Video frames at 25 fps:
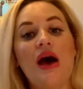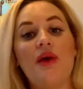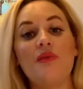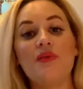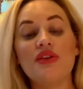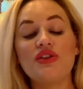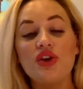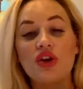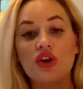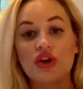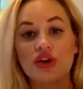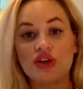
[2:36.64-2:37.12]

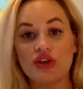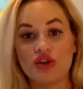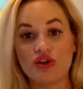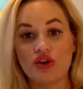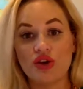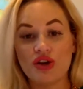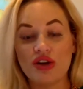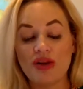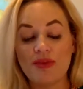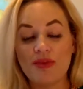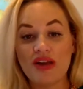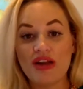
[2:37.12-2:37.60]
they're a
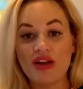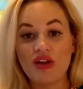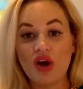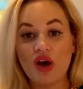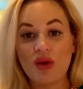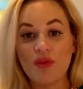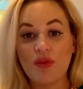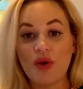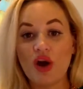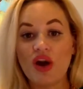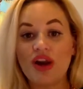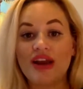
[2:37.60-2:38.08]
30-minute
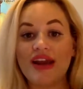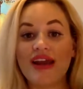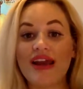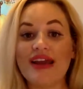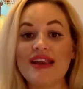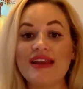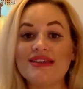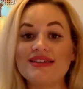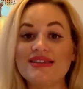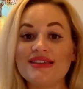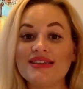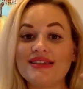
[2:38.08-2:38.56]
long party, and
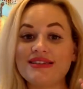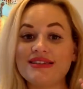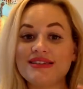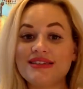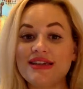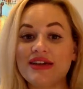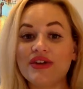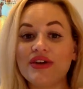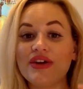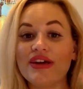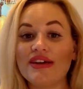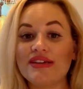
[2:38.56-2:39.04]
it's a
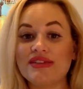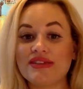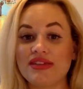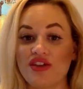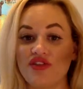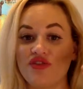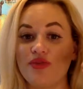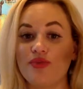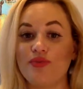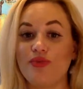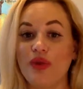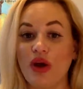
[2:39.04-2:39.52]
series
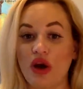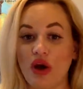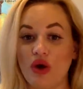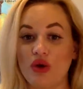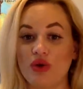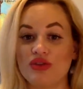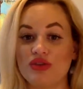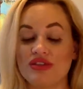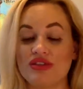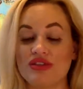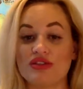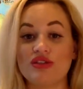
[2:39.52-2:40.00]
of
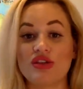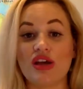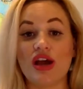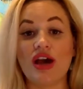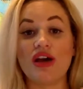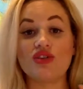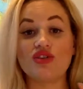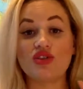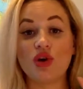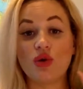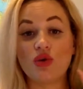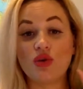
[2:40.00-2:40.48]
posts, a
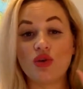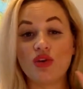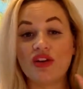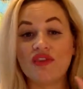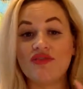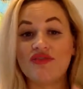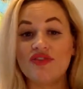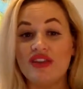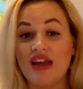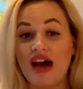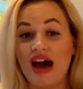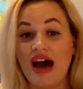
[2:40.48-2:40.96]
total
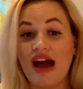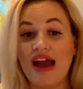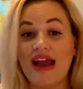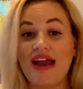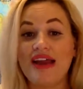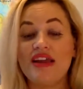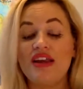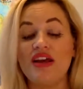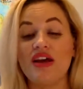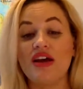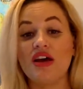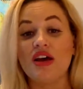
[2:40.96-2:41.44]
of
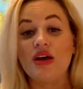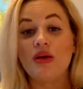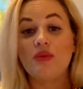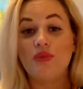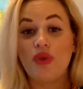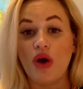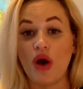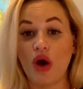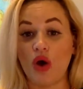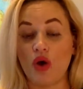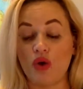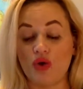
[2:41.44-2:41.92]
9
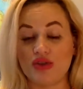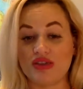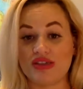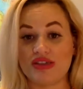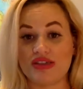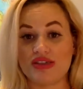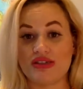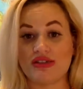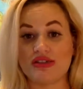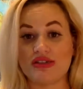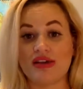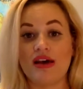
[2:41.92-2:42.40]

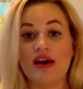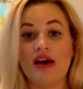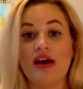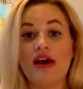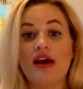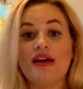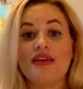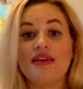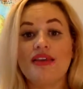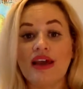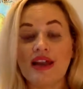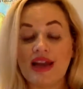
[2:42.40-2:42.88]
posts
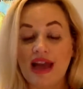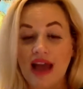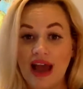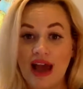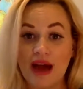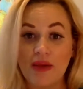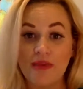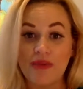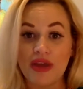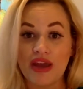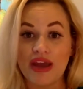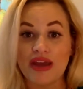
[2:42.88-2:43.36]
that
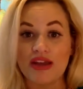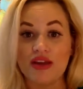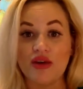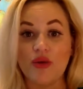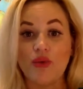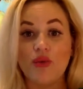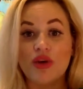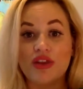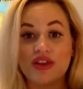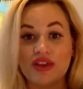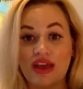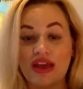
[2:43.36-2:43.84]
happen
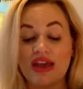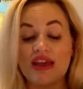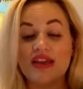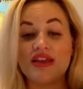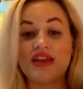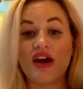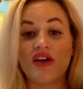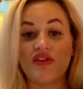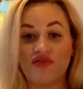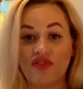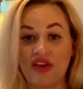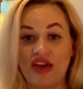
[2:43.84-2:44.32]
within
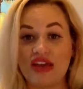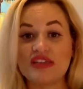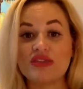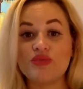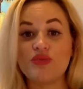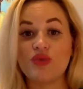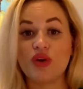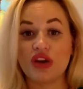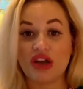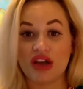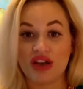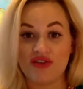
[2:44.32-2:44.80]
a
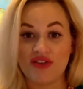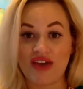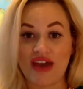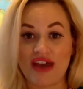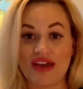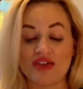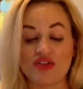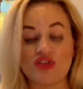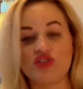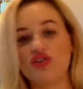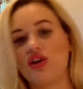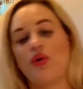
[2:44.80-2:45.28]
Facebook
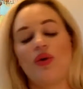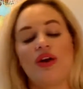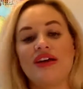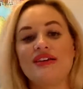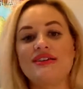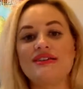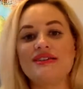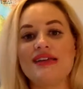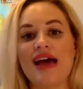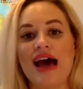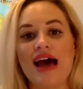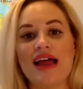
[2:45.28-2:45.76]
event. So
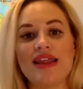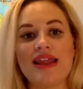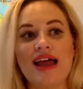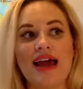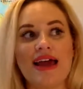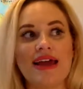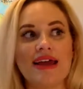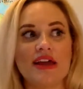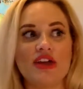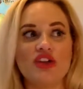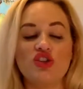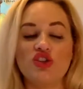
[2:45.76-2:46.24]
it's not
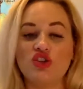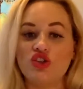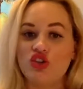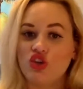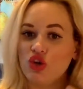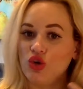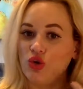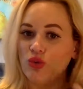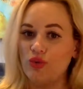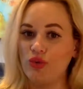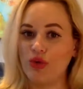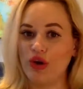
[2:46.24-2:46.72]
like a
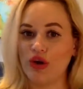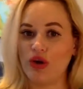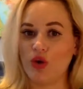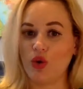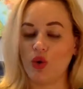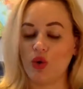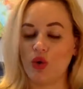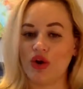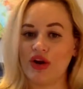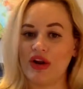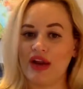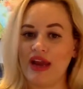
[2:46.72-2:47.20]
Zoom
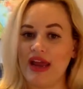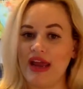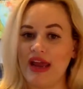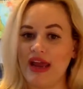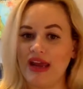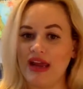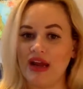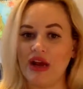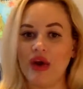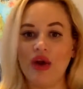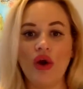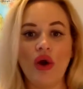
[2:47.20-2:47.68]

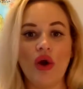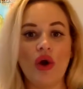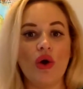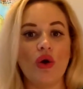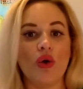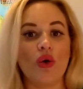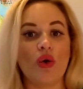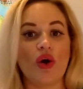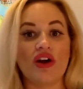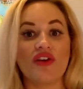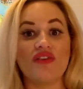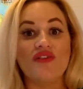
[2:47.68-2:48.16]
recording
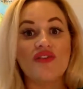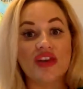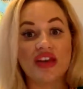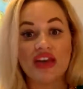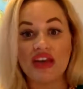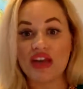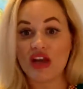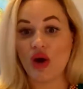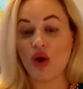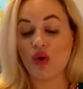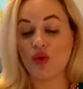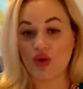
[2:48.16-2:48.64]
or a
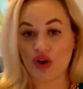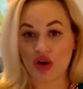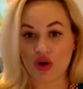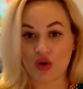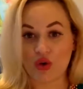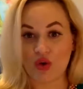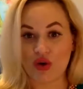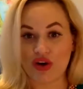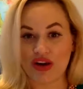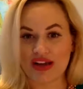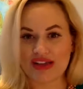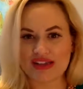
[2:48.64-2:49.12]
video
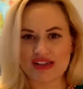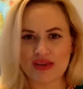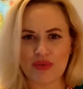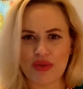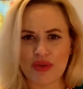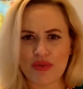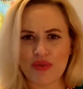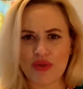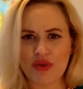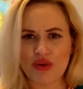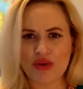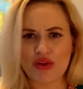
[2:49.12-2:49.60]
recording. Some
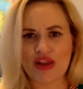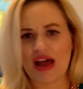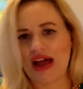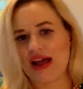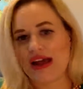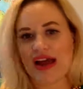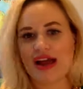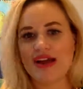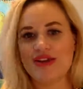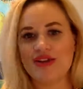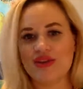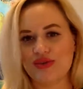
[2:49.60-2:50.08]
people are
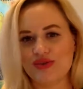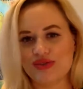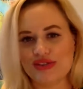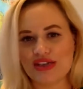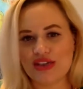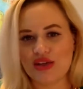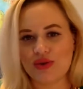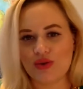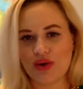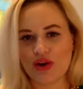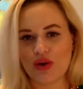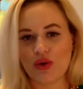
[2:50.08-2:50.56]
like, I don't see
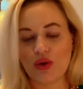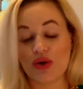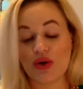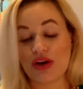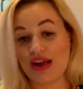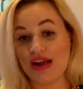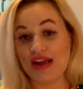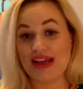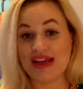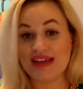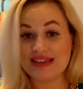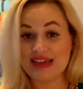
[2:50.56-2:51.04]
the
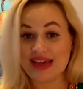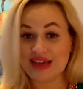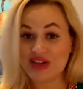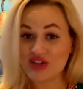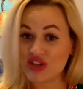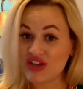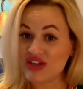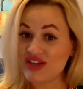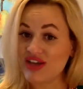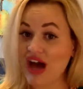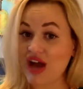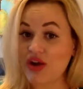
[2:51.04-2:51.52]
recording. It's
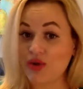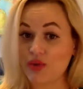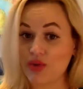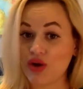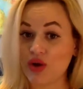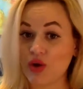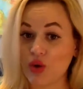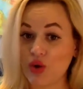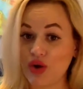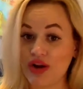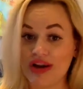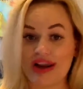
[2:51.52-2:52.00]
actually not a
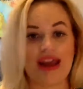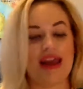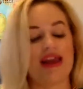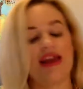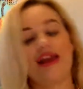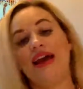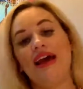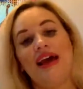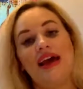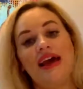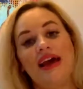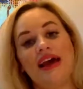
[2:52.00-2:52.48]
recording.
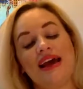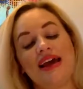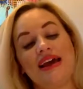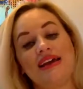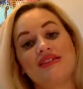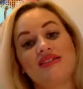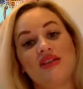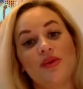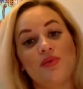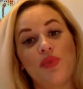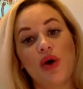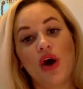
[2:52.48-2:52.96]

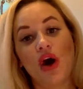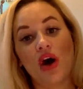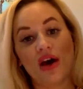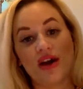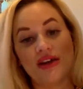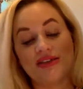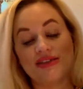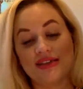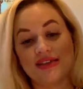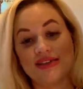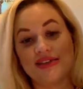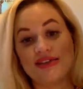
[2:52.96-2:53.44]
It's a
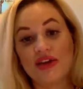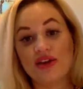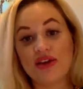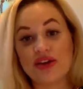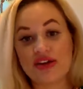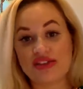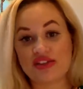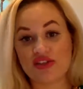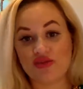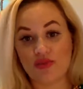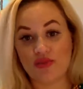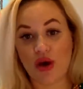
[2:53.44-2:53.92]

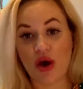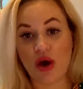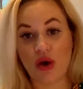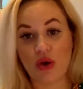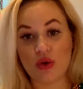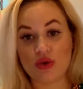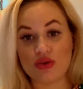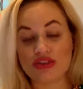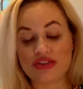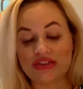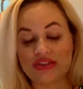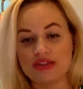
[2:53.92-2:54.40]
series of
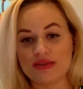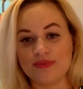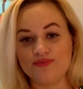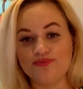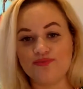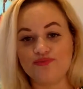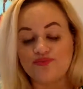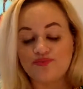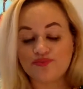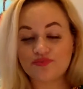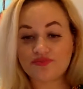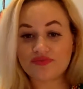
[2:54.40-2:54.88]
posts
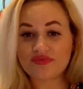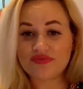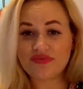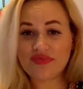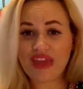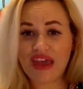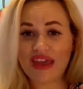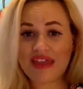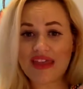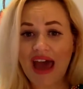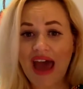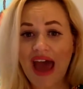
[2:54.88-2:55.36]

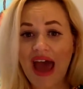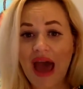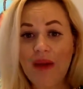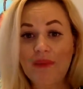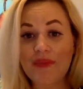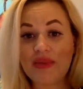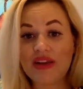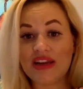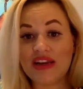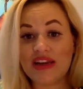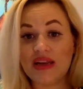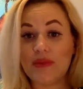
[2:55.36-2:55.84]
that
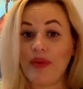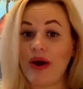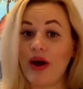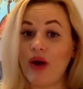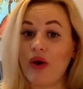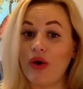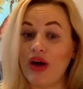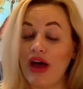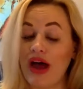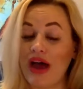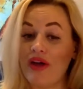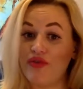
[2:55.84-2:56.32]
happen in
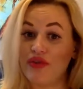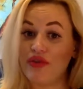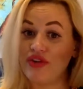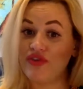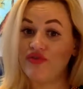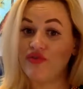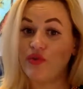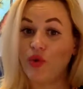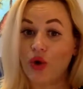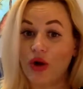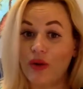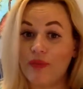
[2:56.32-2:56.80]
about every
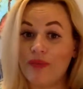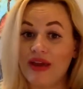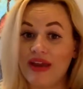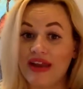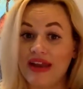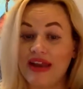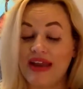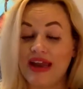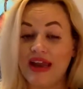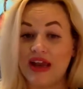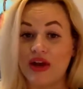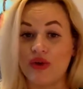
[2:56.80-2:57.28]

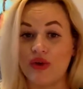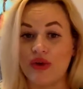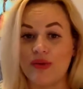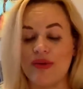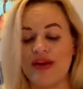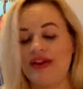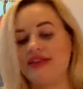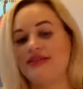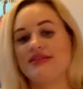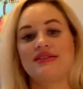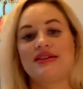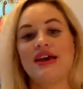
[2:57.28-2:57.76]
4-minute
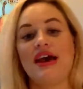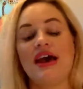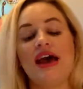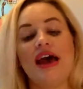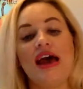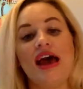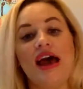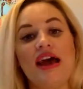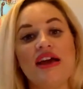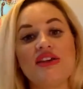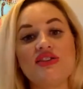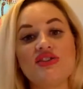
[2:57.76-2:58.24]
increments.
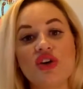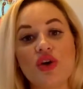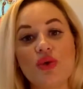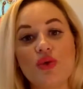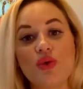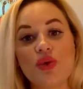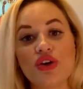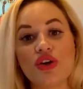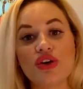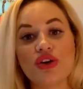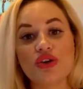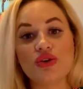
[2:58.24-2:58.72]
And so
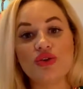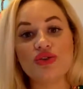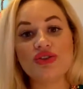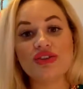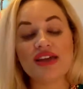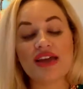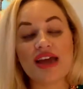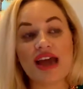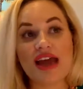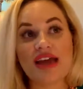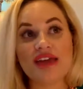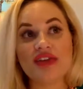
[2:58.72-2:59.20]
we're
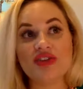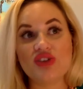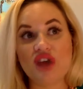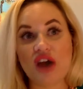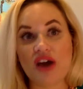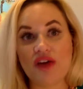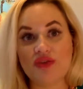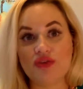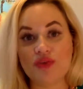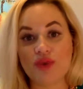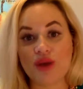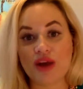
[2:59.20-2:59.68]
using a
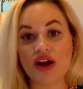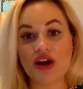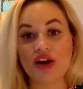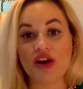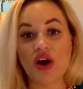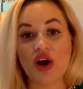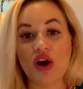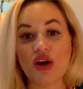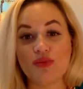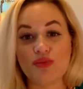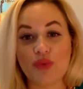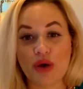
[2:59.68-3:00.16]
software
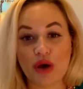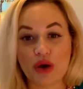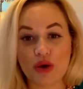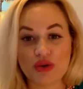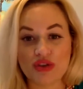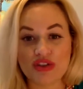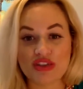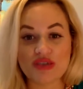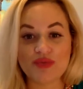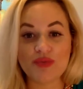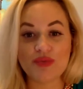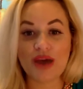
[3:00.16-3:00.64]
called
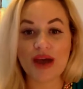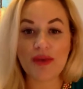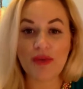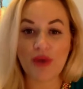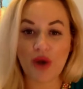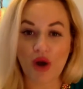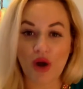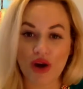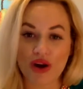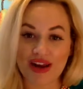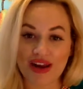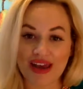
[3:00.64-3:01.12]
Post My
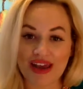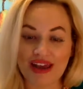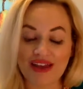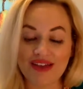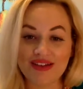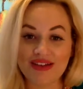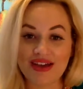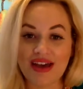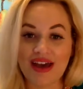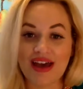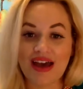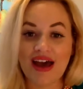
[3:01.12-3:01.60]
Party.
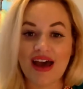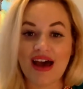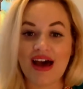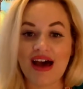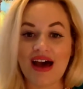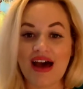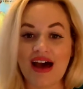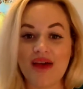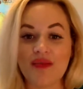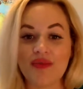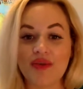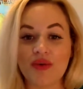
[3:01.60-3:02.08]

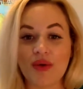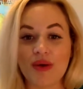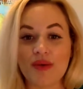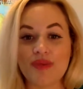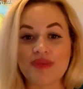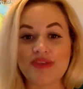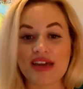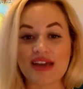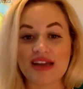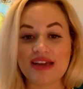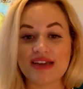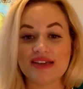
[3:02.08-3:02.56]
The
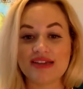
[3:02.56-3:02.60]
website is